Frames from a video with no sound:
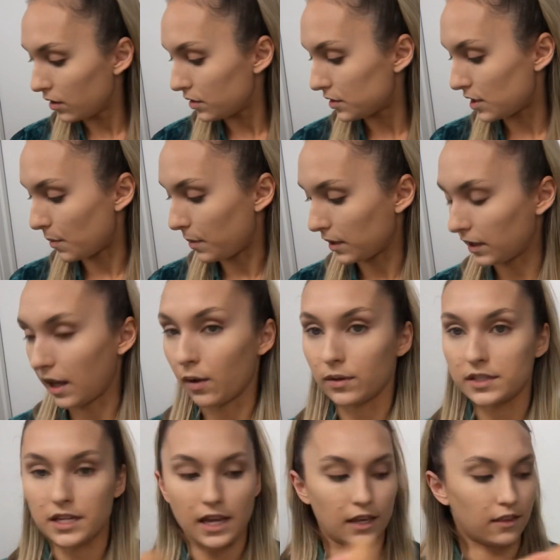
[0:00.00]
typically I would
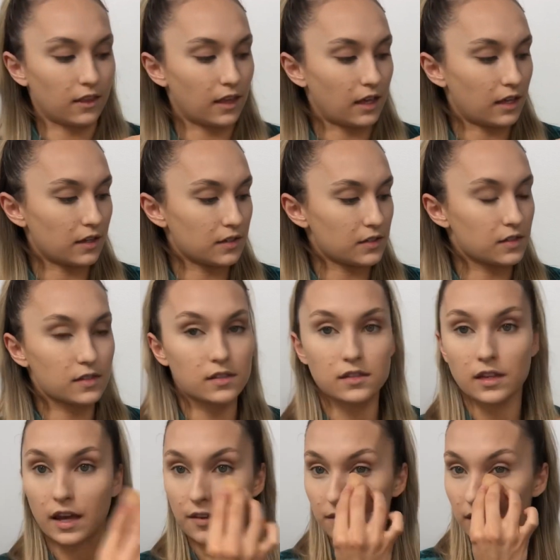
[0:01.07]
take this
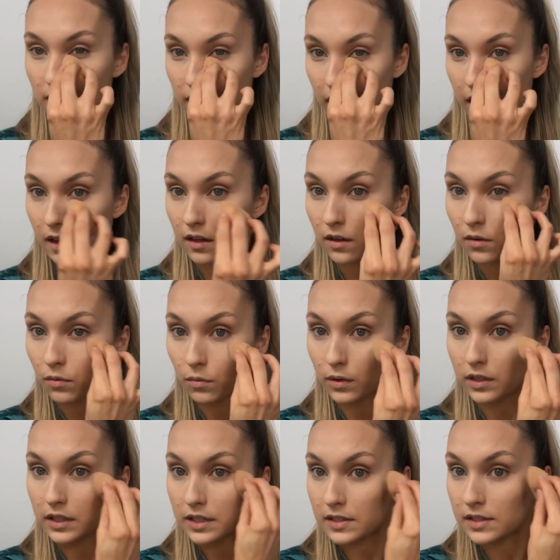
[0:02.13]
and then like
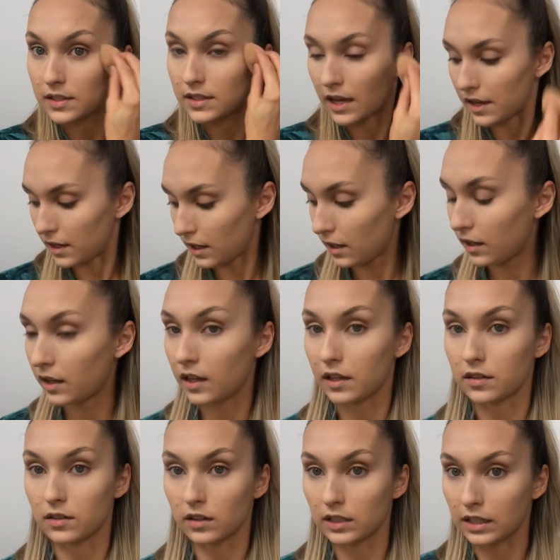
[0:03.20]
really set it
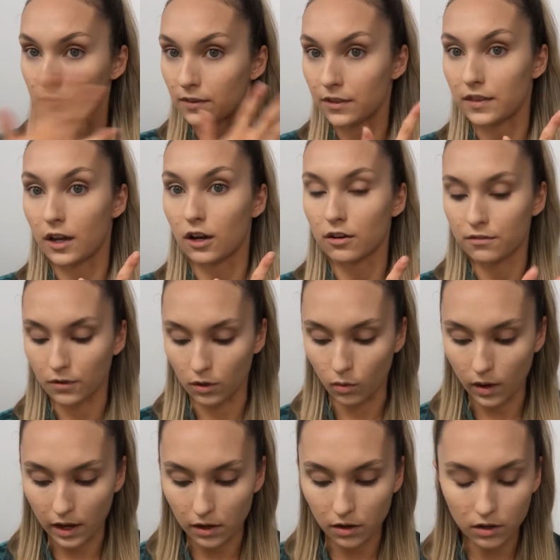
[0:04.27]
and leave it there for a
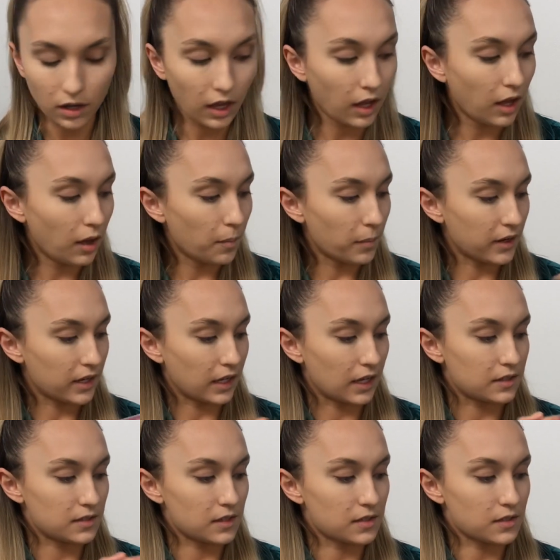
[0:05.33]
while. But again,
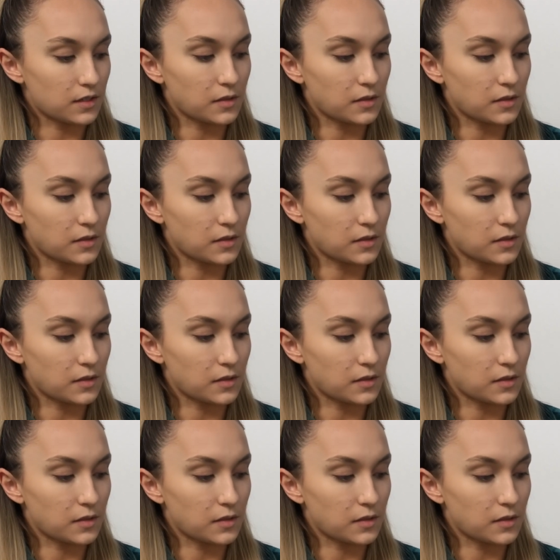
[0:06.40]
since this is